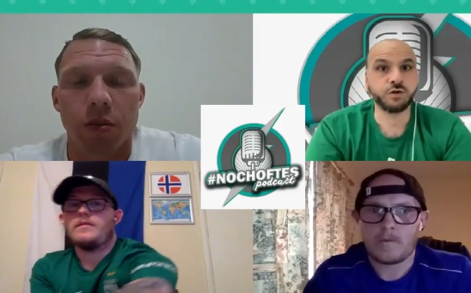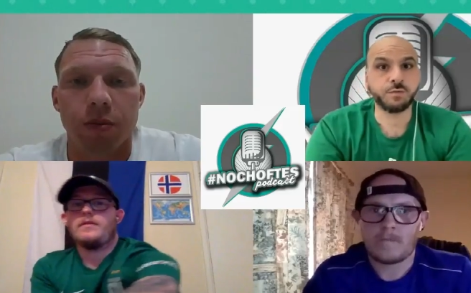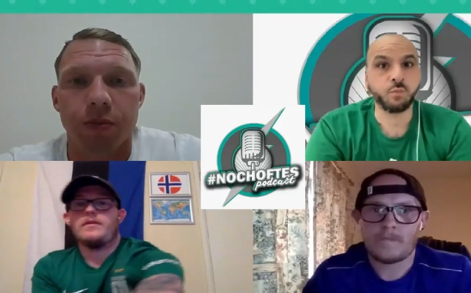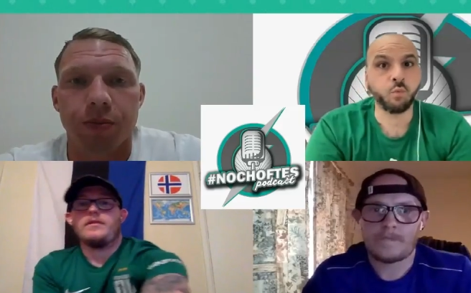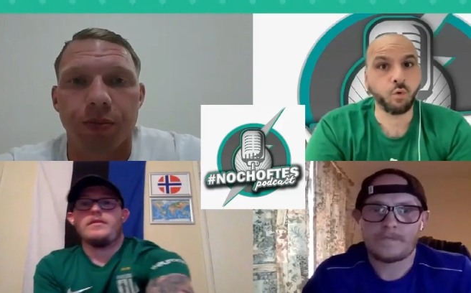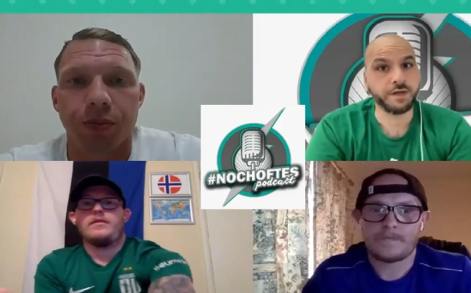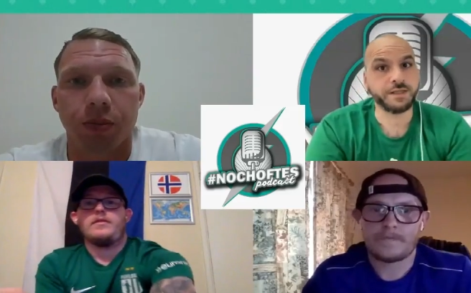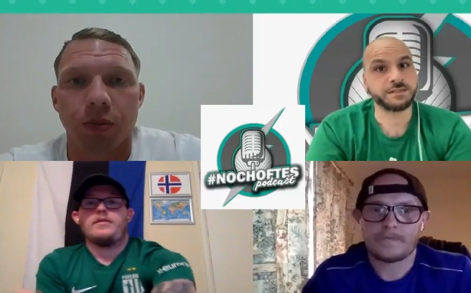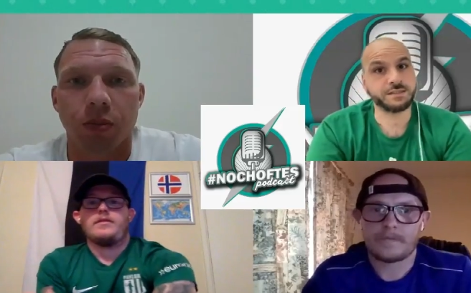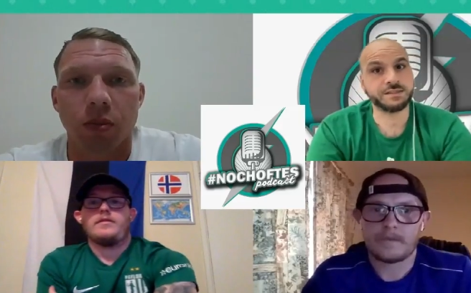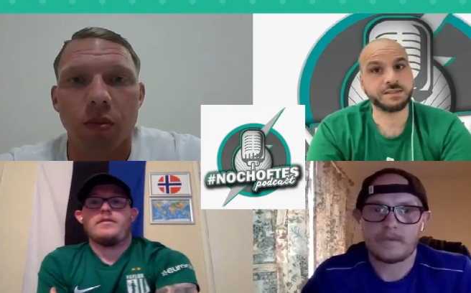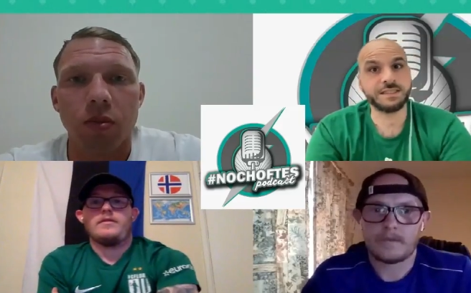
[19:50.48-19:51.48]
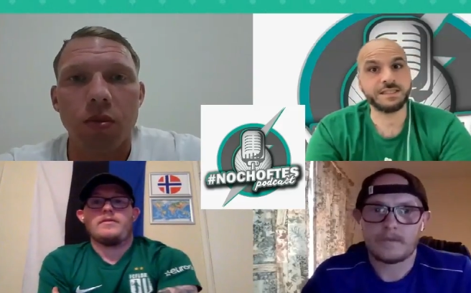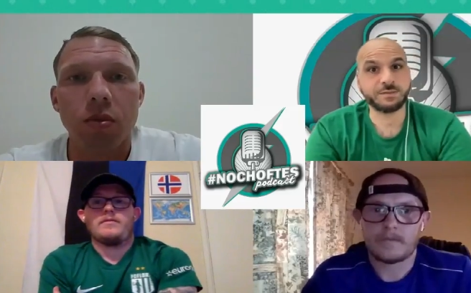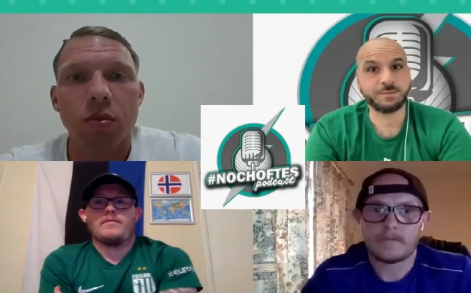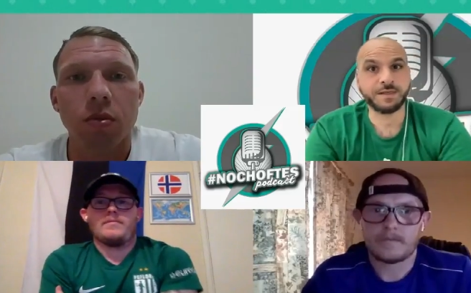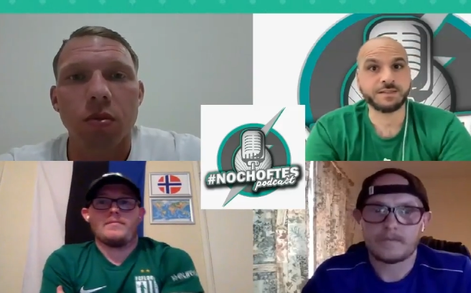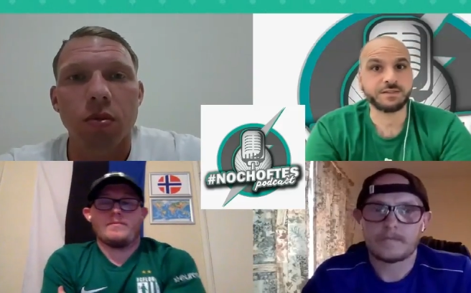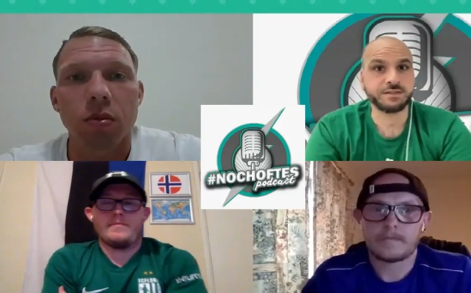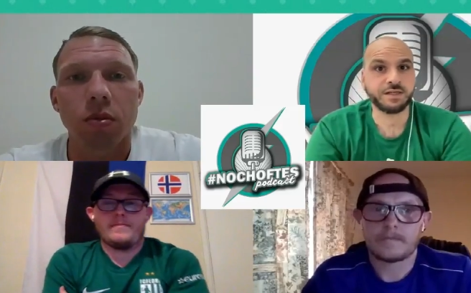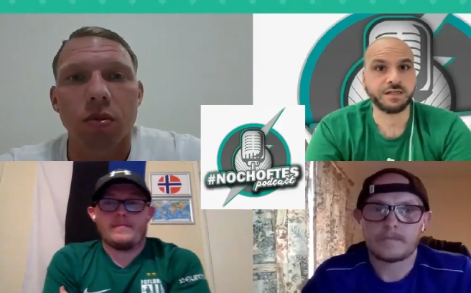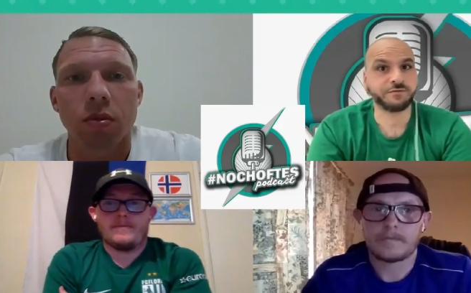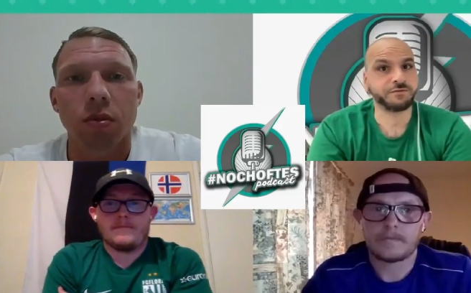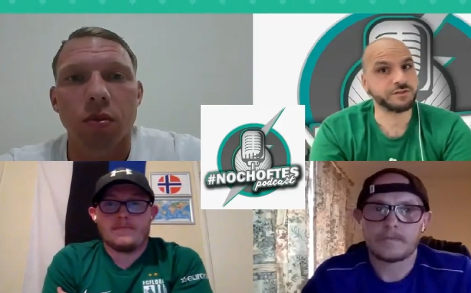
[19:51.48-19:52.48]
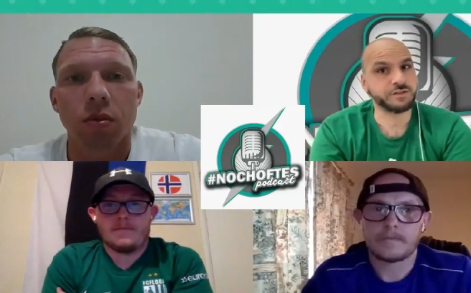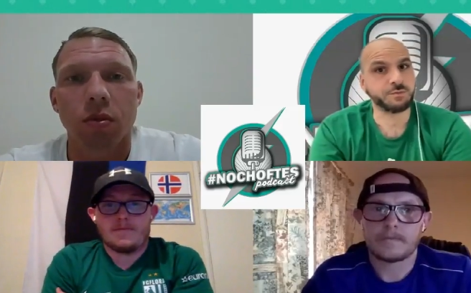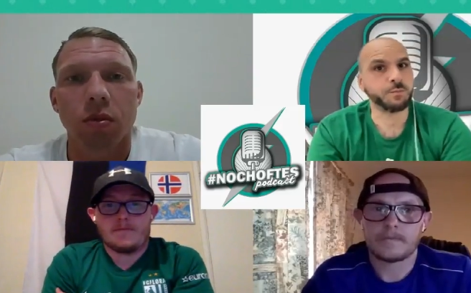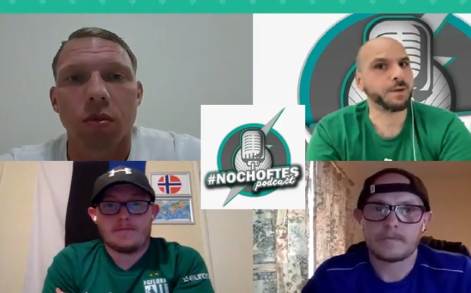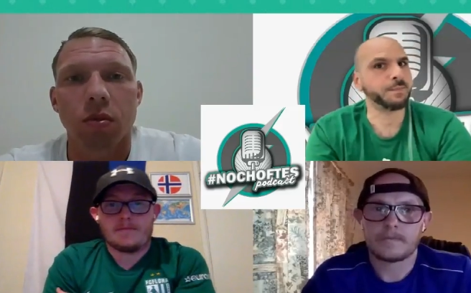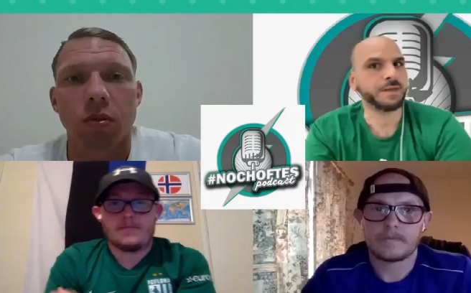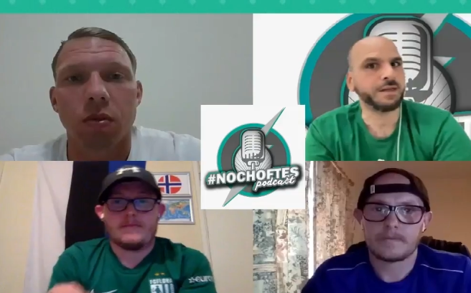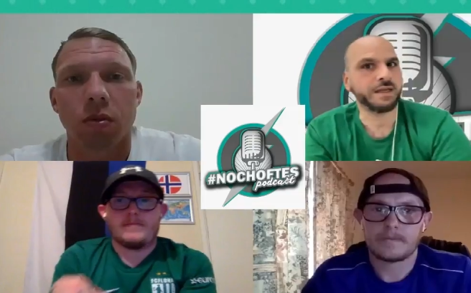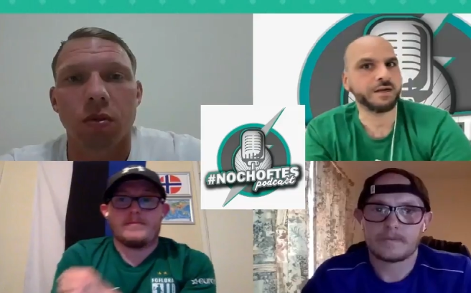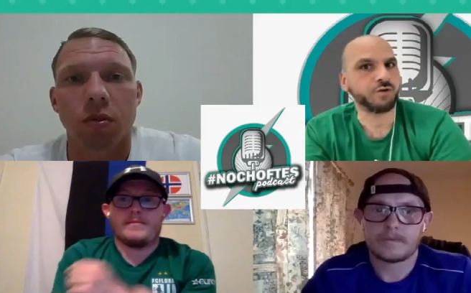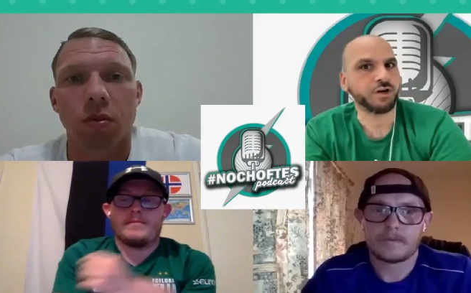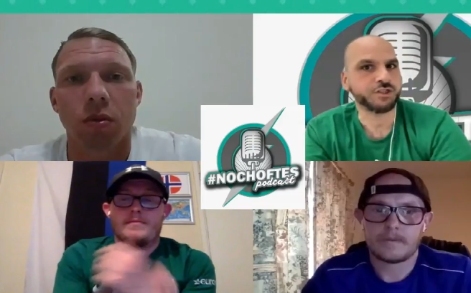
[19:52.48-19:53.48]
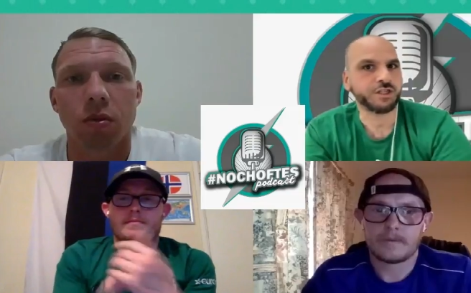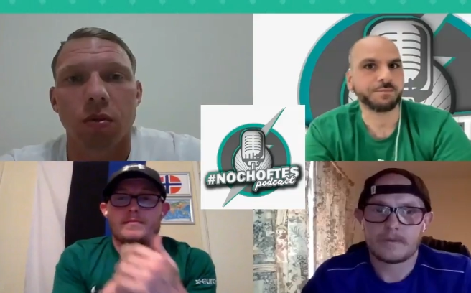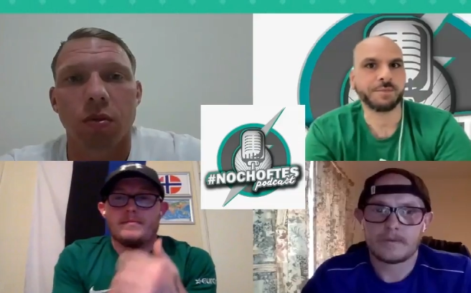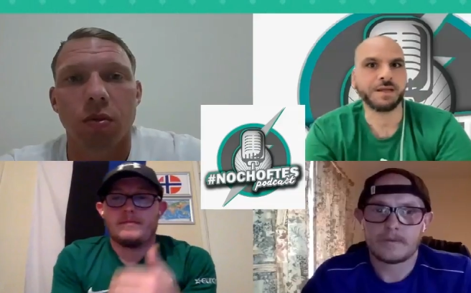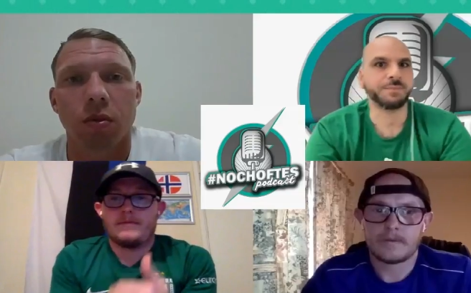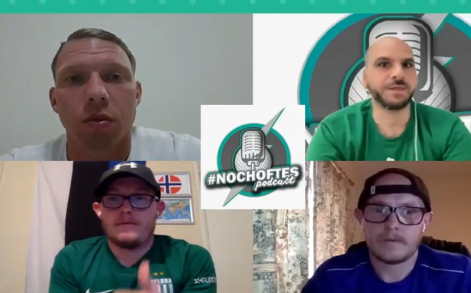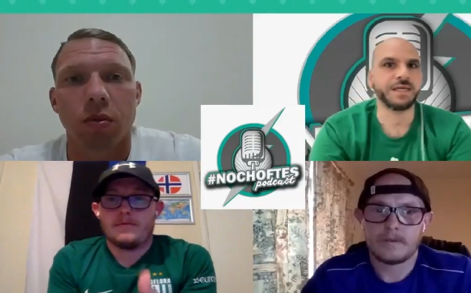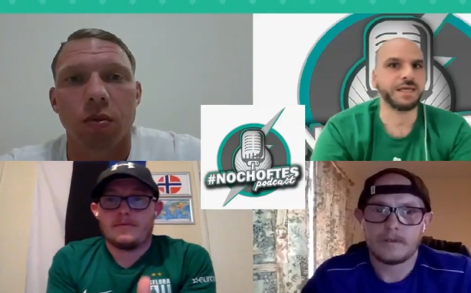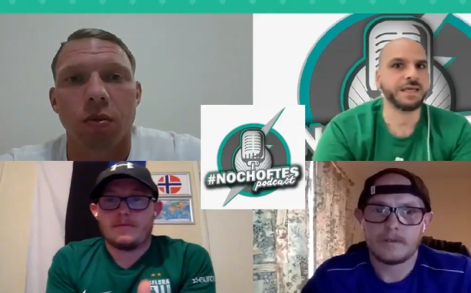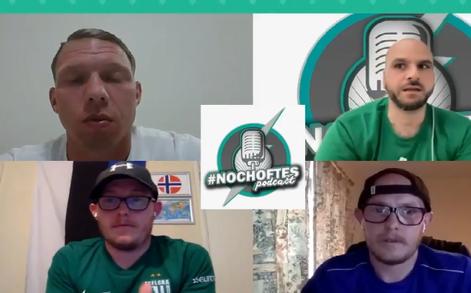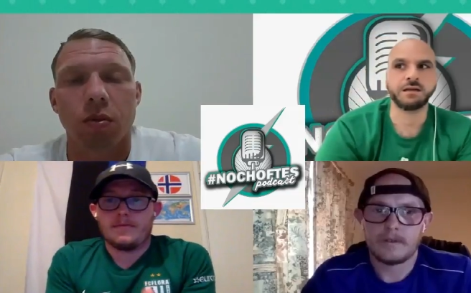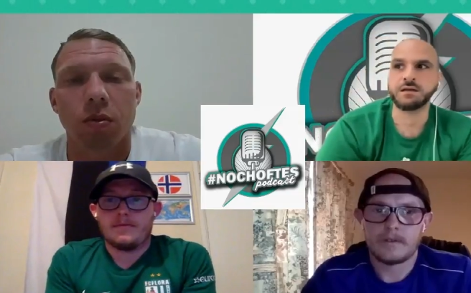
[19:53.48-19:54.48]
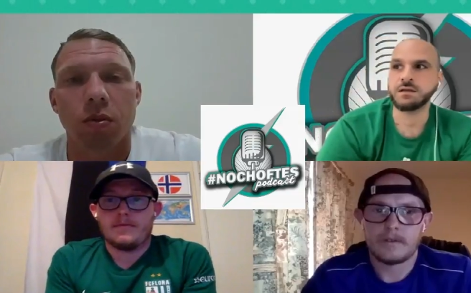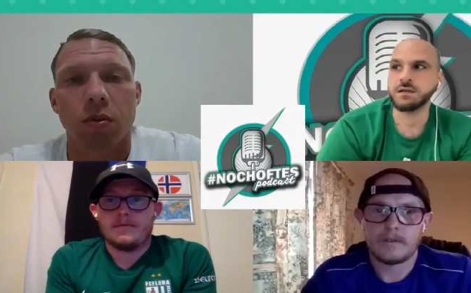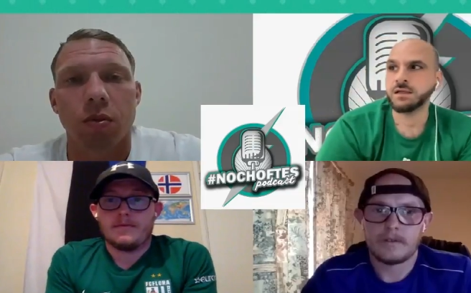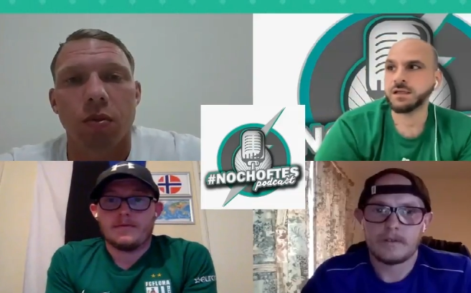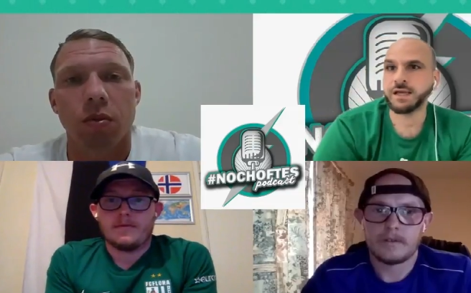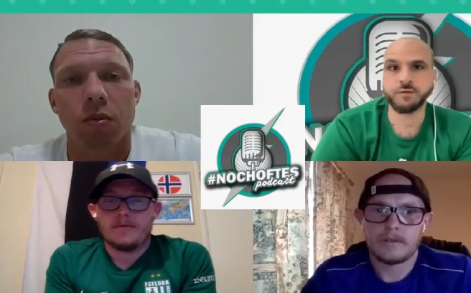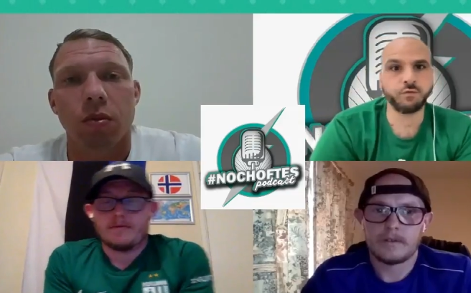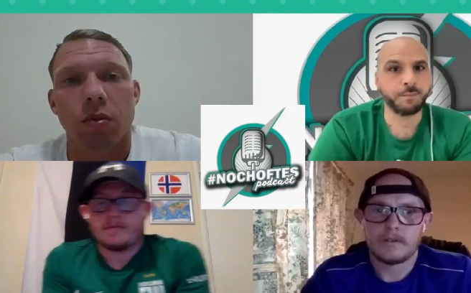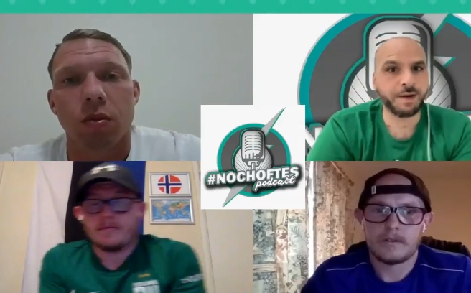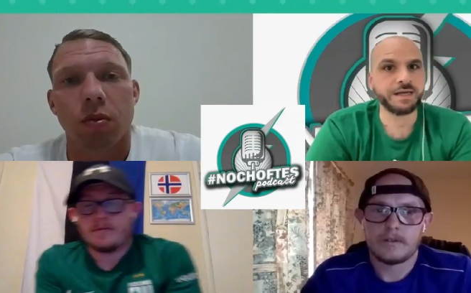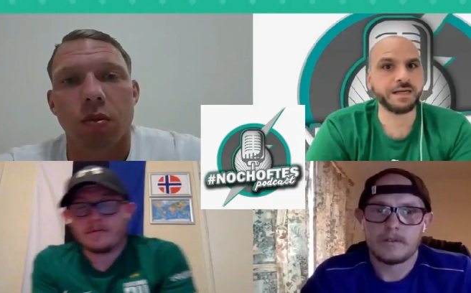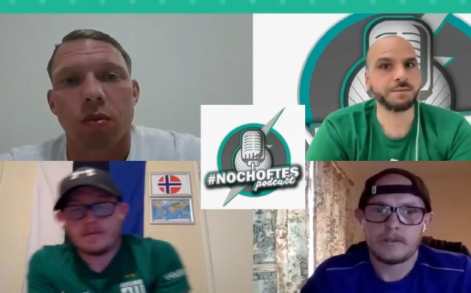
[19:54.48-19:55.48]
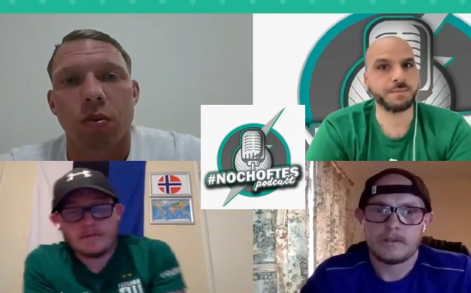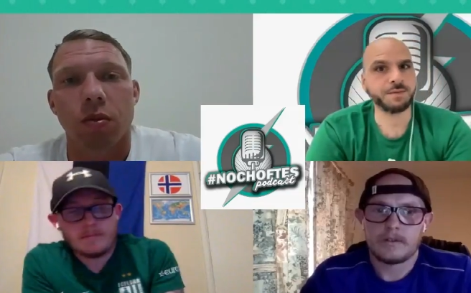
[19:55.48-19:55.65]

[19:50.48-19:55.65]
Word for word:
Speaker 1: Europe wanting to see these players and sign them? For example, maybe in Russia, maybe in in Romania,